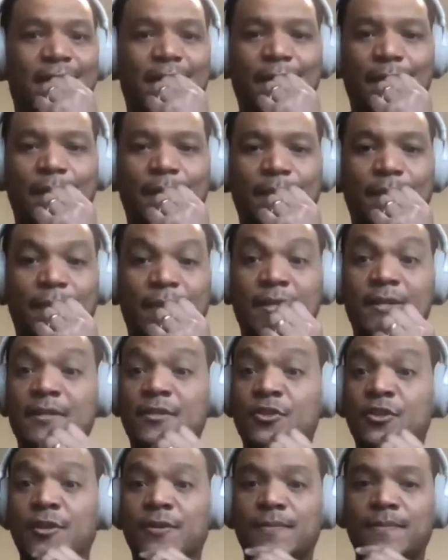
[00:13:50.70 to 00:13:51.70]
Sure.
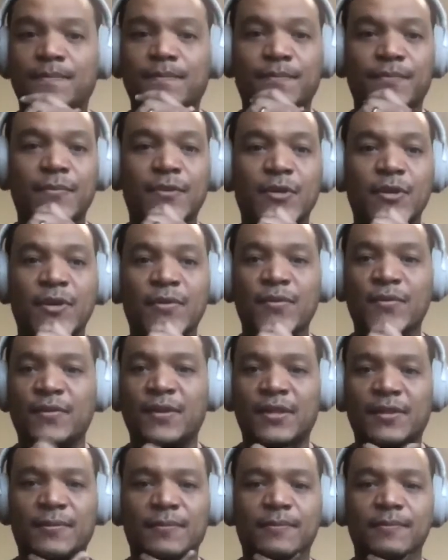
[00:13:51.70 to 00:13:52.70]
Sorry, I
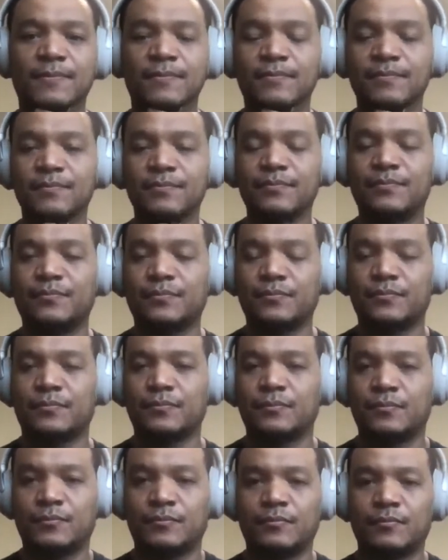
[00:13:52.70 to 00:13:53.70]
was going to miss the meeting, so
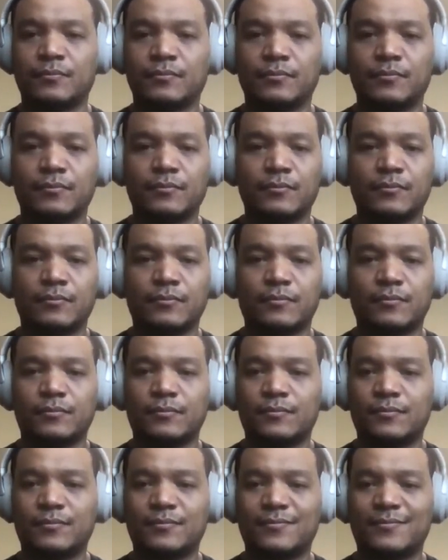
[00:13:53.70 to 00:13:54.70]
I didn't put up my
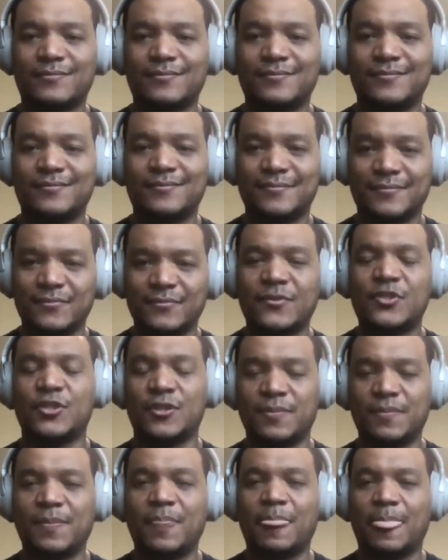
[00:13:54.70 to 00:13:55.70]
name. I can
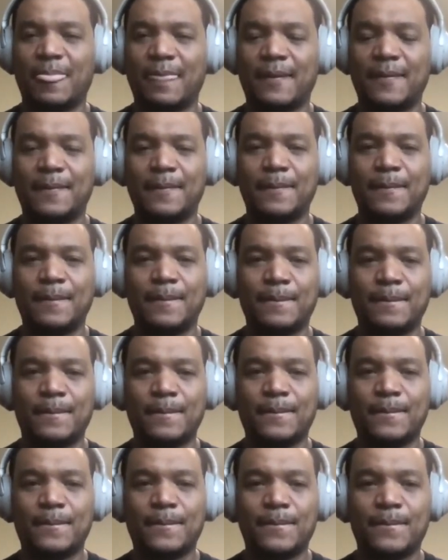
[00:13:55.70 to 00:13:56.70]
go over the React
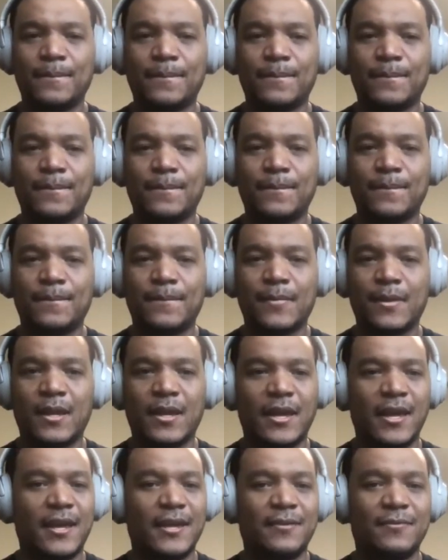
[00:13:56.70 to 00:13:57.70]
17 upgrade
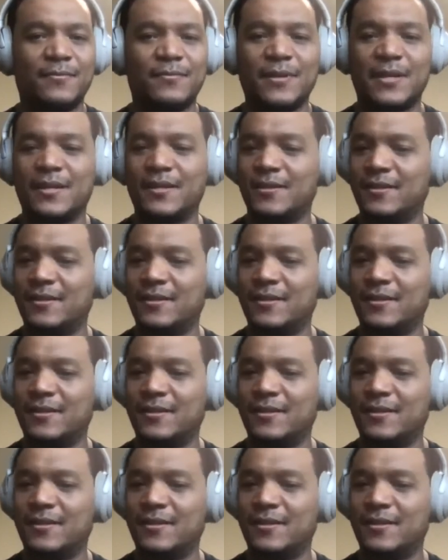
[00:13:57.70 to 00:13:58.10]
just quickly.